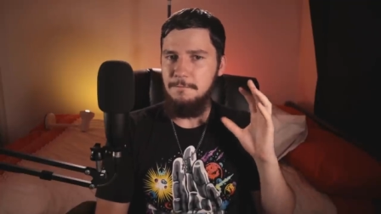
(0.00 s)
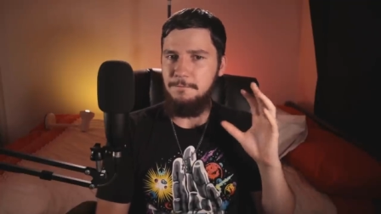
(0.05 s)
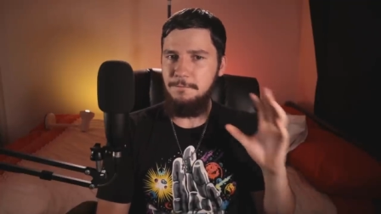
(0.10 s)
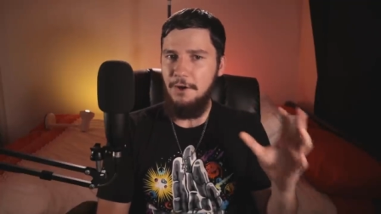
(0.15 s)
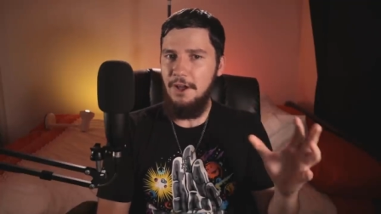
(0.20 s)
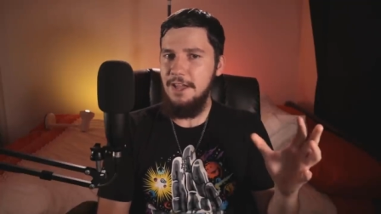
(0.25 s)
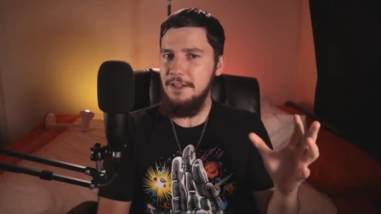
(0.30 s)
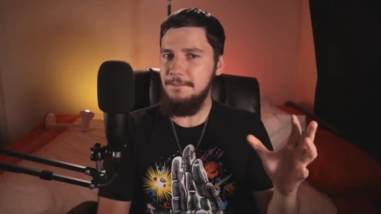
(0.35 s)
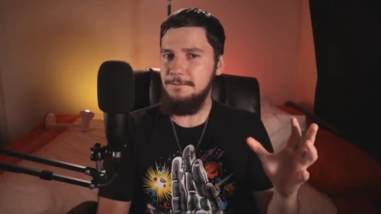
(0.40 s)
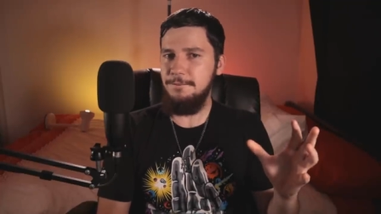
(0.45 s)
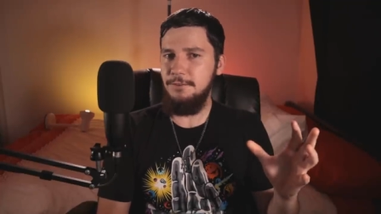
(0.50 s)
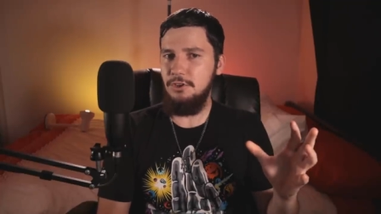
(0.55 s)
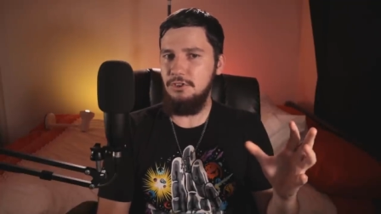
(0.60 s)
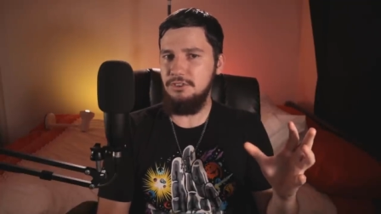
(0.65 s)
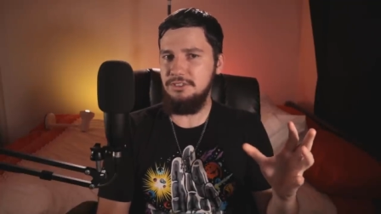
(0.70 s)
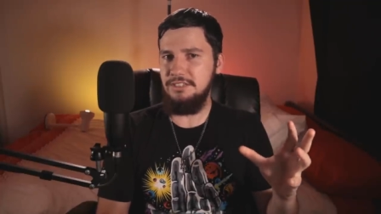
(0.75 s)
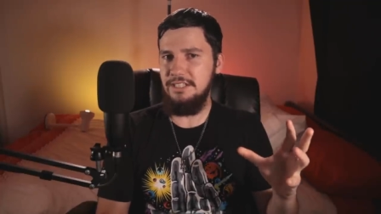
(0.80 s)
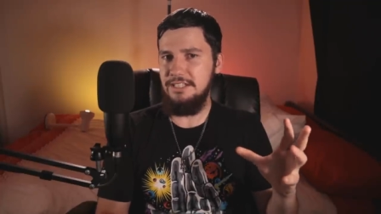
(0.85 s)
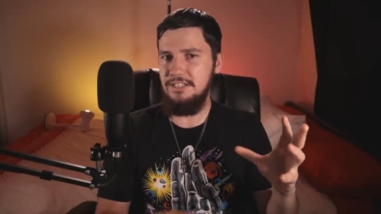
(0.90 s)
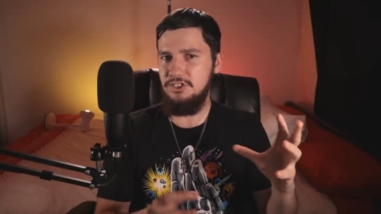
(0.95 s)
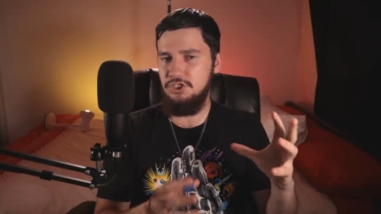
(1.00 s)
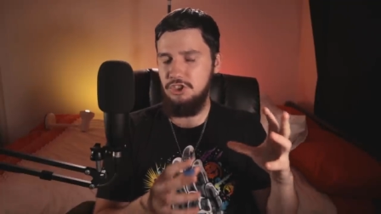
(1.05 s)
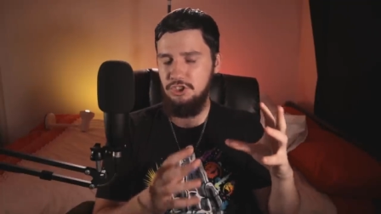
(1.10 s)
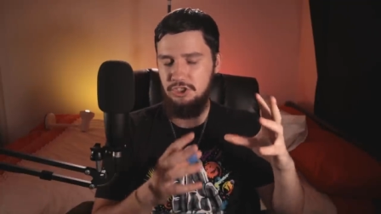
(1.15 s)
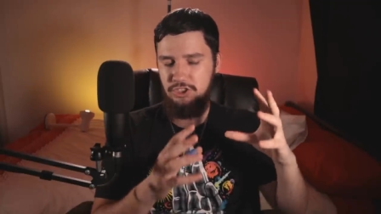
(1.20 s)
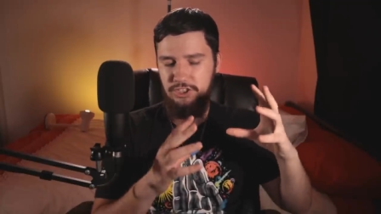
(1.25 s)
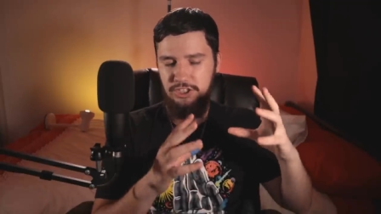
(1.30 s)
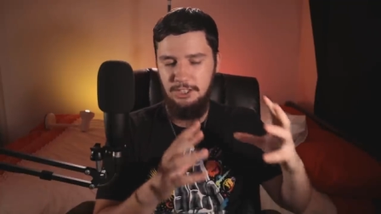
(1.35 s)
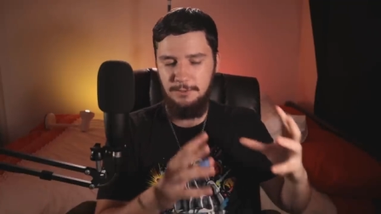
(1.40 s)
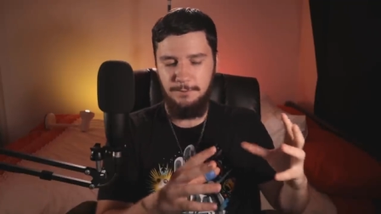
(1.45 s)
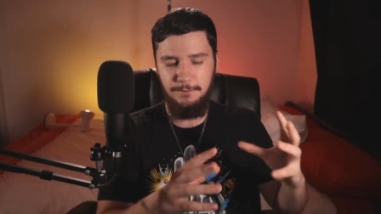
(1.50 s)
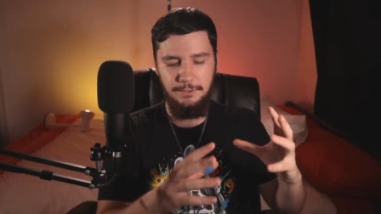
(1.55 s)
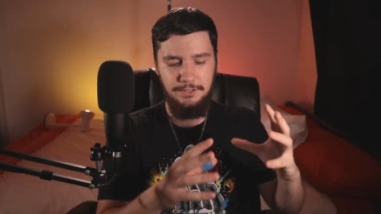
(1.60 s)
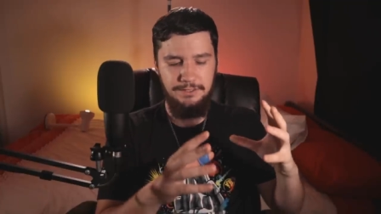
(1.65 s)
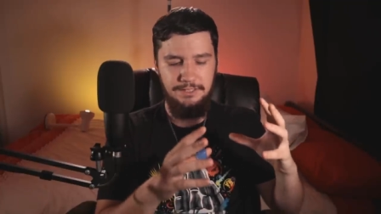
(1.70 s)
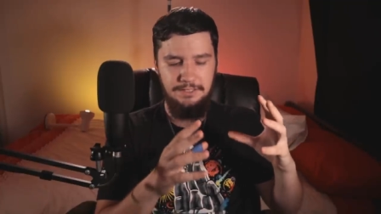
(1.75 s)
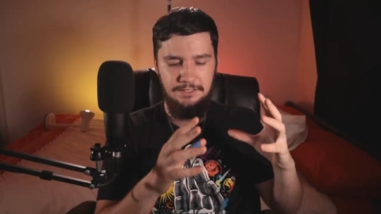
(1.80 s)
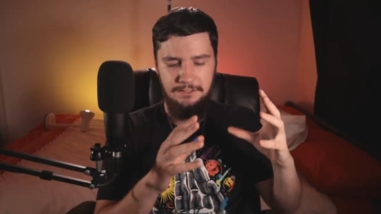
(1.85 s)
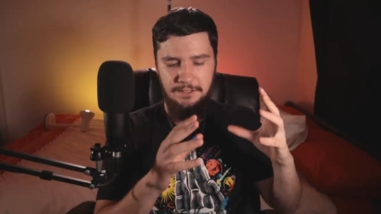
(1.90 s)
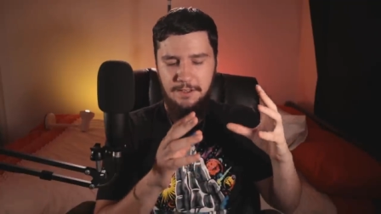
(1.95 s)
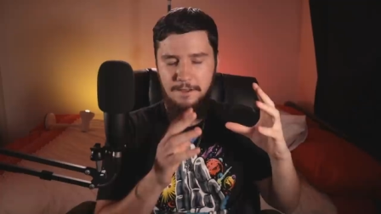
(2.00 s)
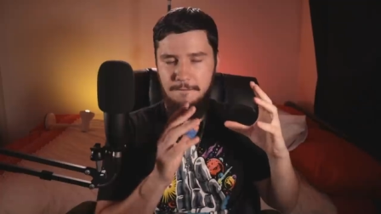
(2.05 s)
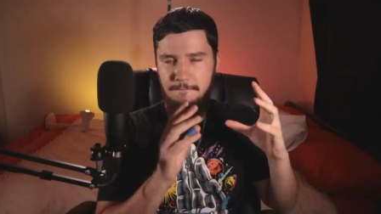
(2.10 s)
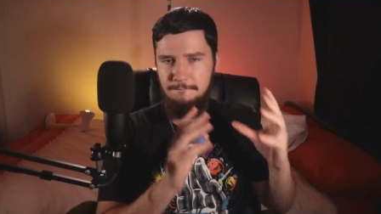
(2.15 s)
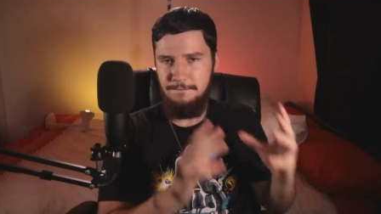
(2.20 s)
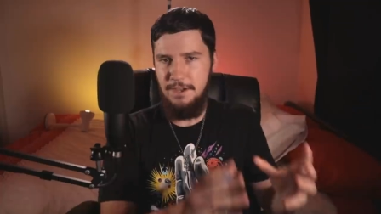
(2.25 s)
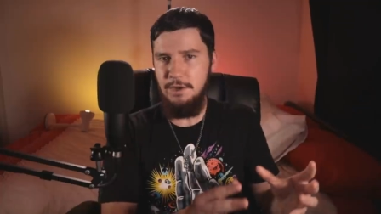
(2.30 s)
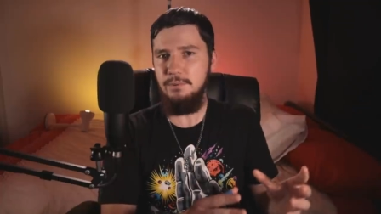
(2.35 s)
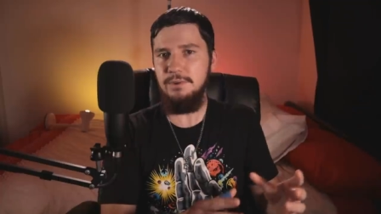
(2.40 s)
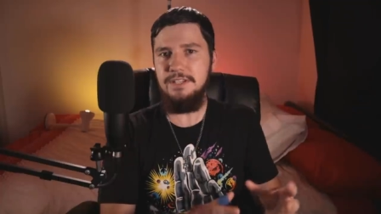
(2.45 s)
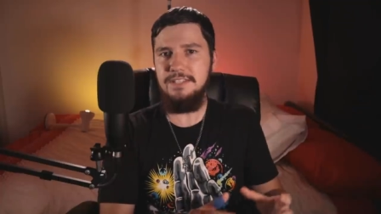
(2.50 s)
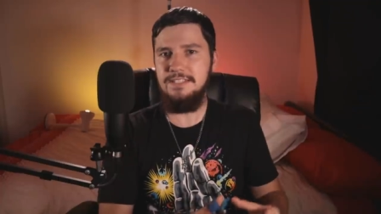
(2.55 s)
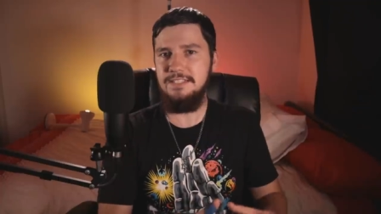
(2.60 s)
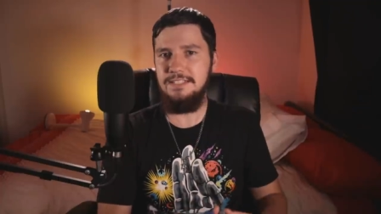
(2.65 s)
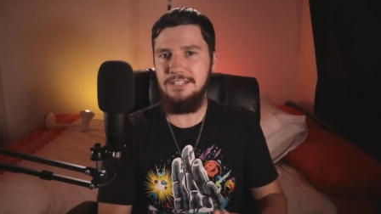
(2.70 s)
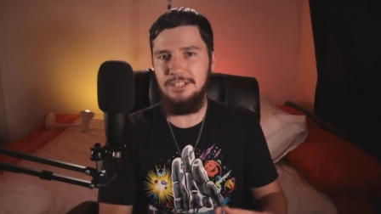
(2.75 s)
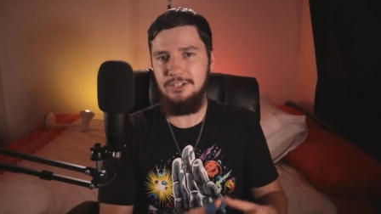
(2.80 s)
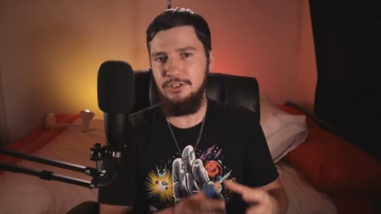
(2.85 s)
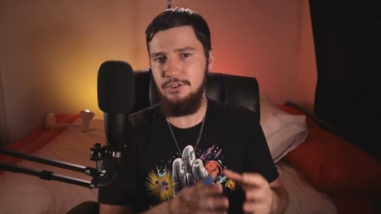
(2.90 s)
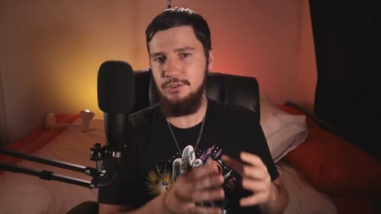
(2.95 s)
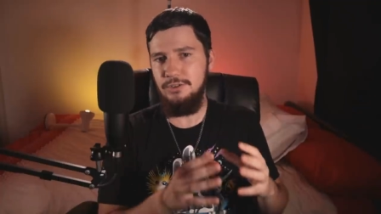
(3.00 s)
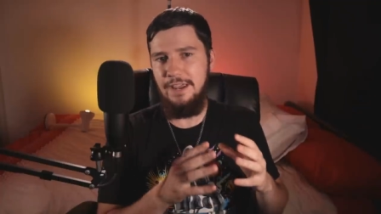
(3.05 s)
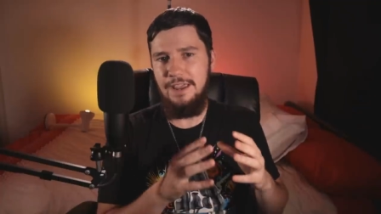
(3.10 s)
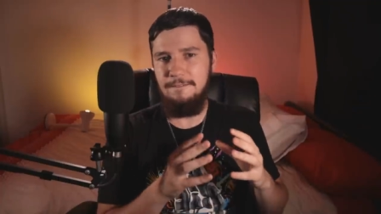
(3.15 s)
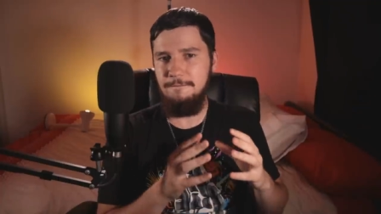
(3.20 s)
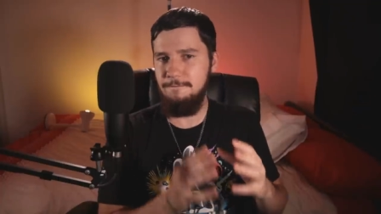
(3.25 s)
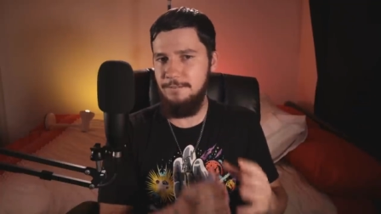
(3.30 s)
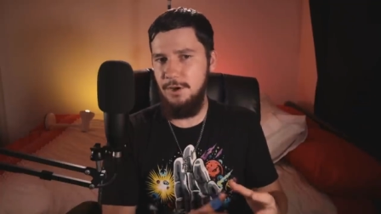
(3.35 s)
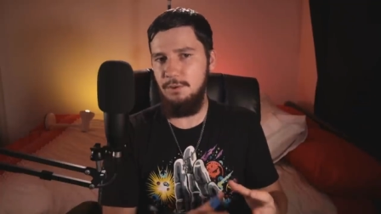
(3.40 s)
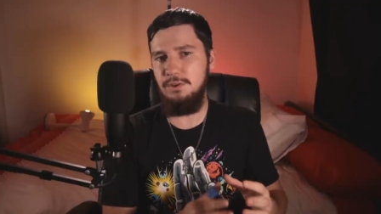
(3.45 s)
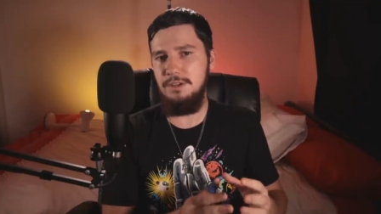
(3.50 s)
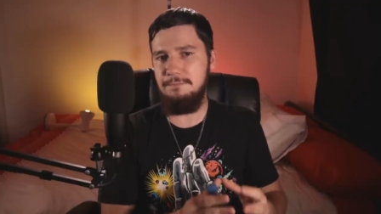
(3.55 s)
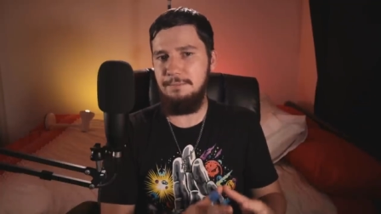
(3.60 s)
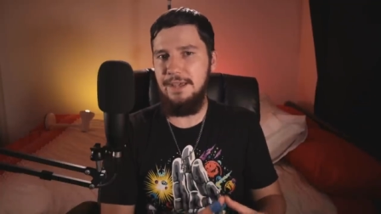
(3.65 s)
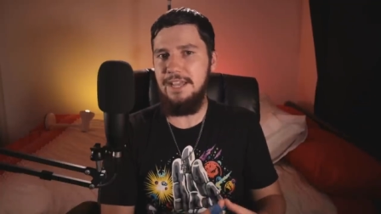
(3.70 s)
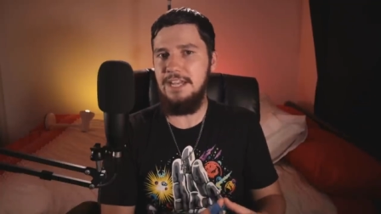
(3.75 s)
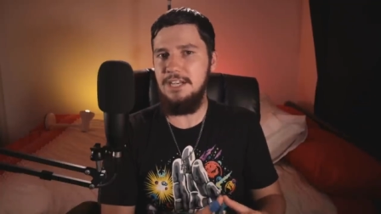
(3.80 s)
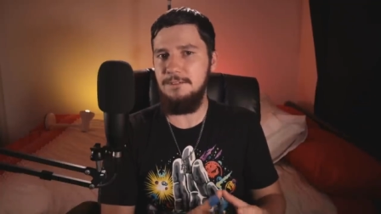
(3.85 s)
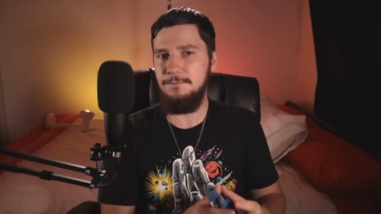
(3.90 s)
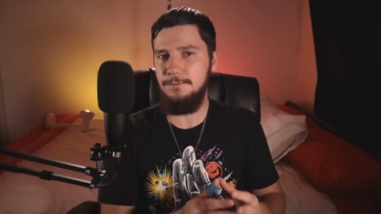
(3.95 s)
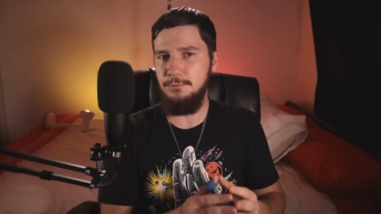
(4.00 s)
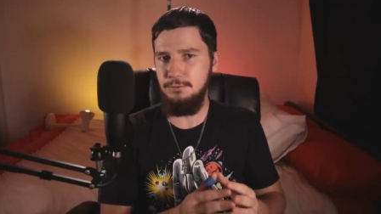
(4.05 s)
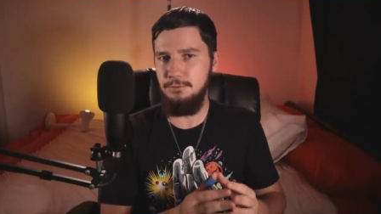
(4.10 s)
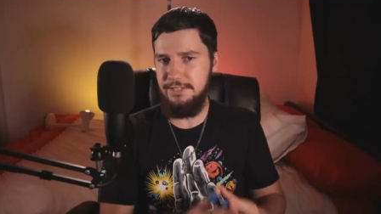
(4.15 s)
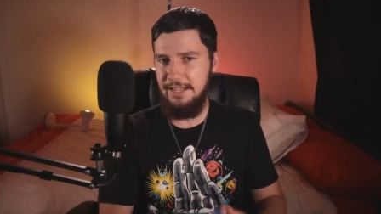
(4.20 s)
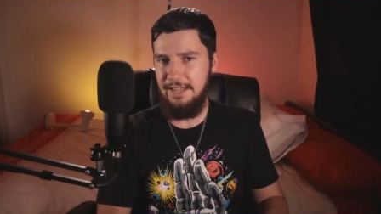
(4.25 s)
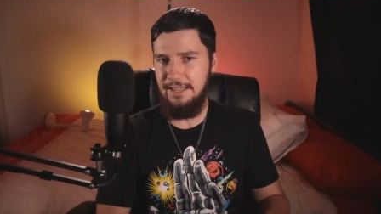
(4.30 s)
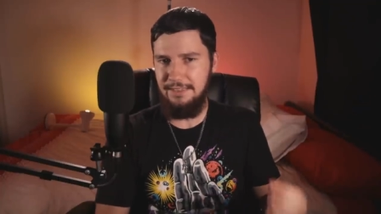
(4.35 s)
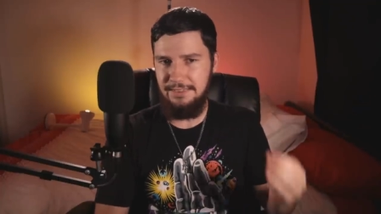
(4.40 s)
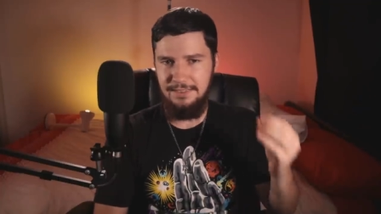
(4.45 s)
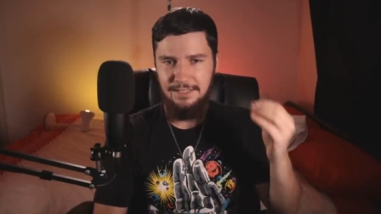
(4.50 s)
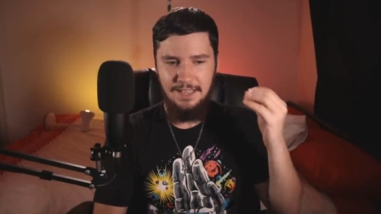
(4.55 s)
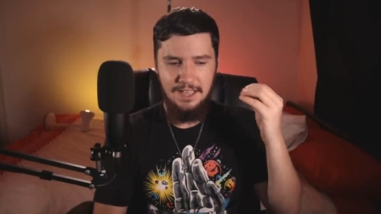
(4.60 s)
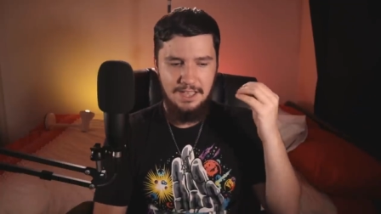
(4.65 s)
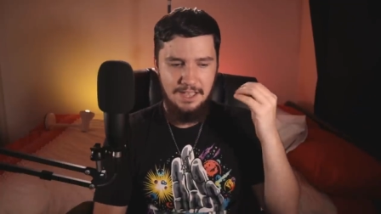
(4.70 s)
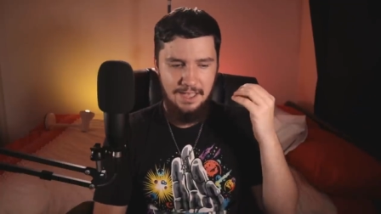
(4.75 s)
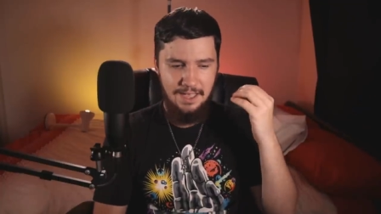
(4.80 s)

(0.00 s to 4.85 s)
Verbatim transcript: Firefox is just suffering this very slow and very painful death.